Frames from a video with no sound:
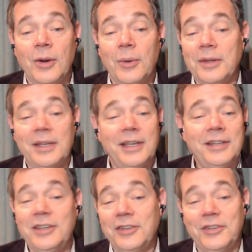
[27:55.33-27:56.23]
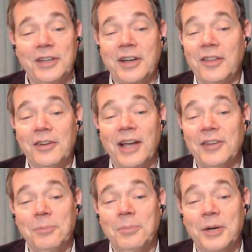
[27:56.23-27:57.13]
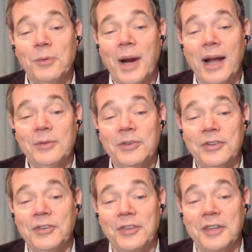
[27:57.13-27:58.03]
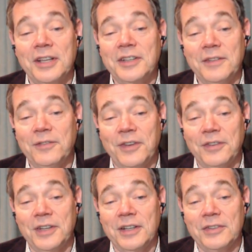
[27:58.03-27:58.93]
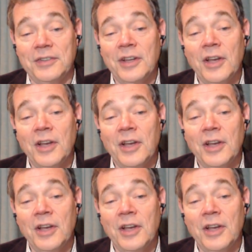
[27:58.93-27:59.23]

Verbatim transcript: Well, NTSC color hasn't been around since the 1950s.